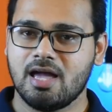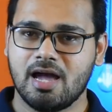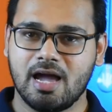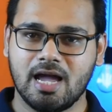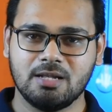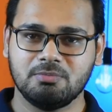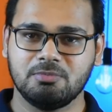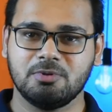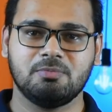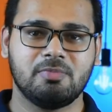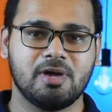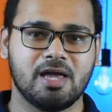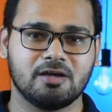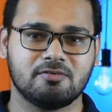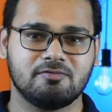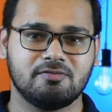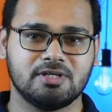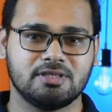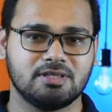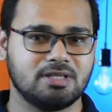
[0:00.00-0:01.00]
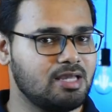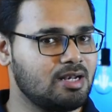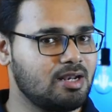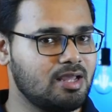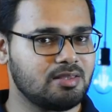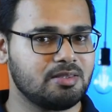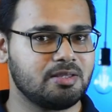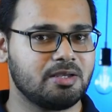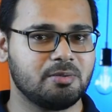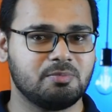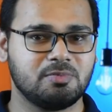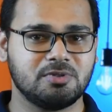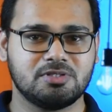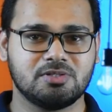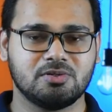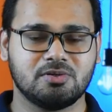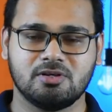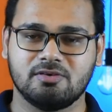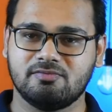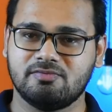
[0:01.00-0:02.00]
I'll be back with another
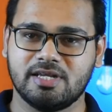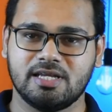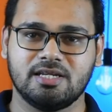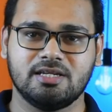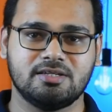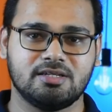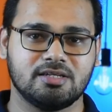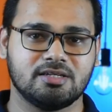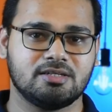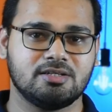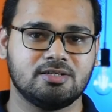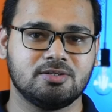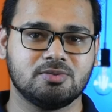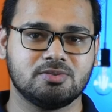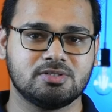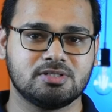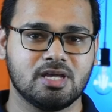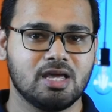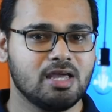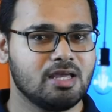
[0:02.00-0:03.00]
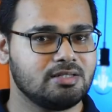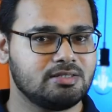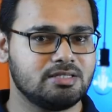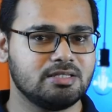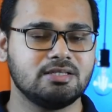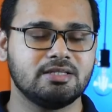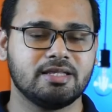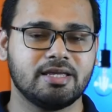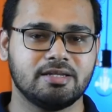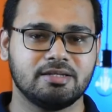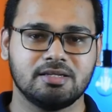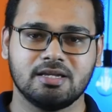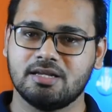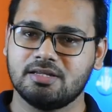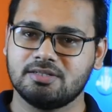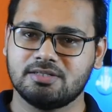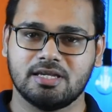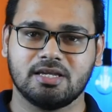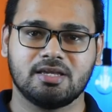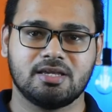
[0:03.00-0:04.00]
episode of Daily Tech News. Till then,
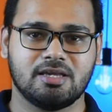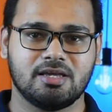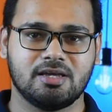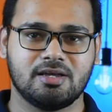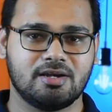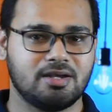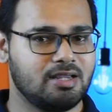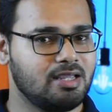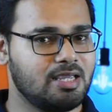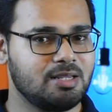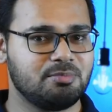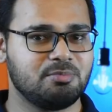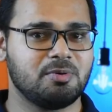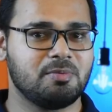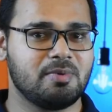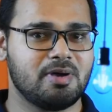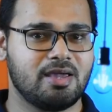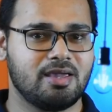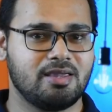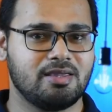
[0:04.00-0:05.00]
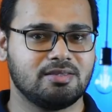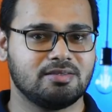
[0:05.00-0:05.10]
take care and bye bye.